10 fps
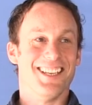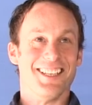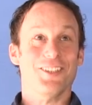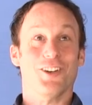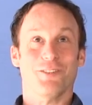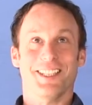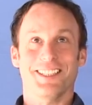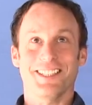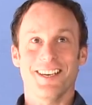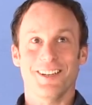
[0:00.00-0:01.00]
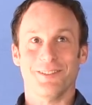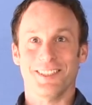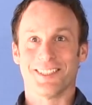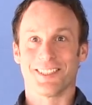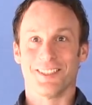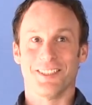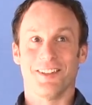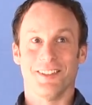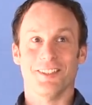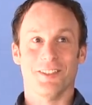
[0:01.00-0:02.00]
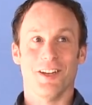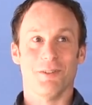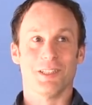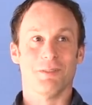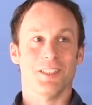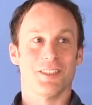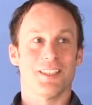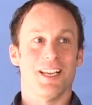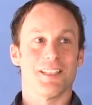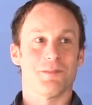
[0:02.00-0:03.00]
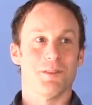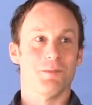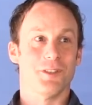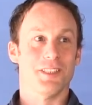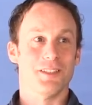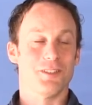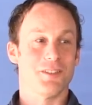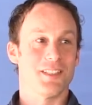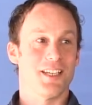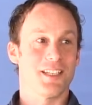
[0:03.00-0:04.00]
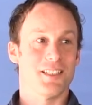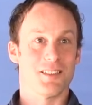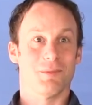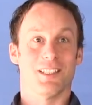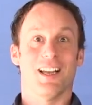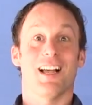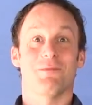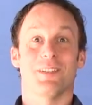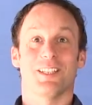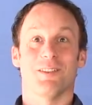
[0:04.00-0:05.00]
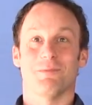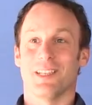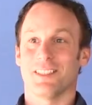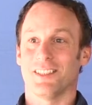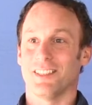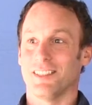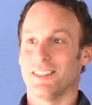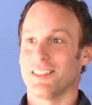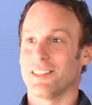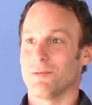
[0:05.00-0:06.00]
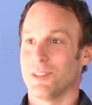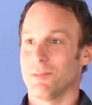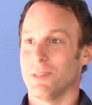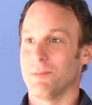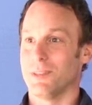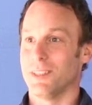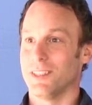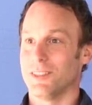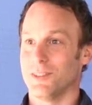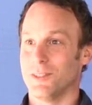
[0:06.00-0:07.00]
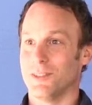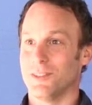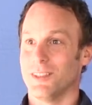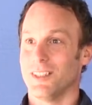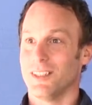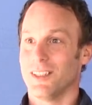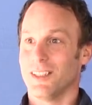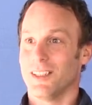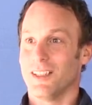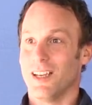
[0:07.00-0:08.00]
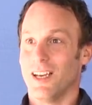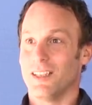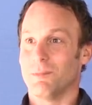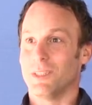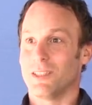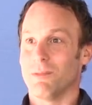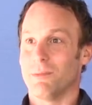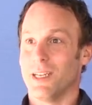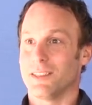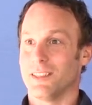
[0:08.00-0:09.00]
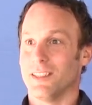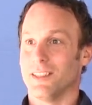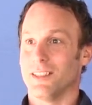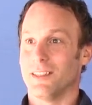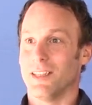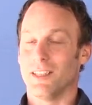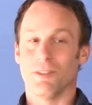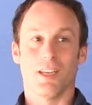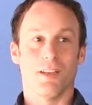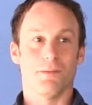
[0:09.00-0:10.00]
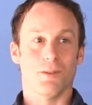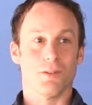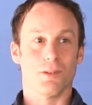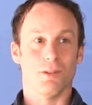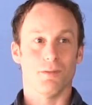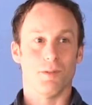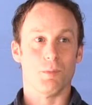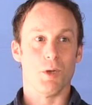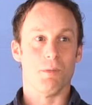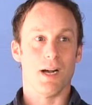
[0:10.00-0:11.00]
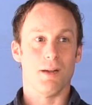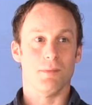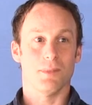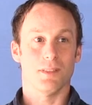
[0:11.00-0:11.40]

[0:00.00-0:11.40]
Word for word: and you're already nervous because you, you know it will not last for more than two seconds. But I'll be compassionate. This is what people need to do. And be compassionate. And then you get a phone call from your mom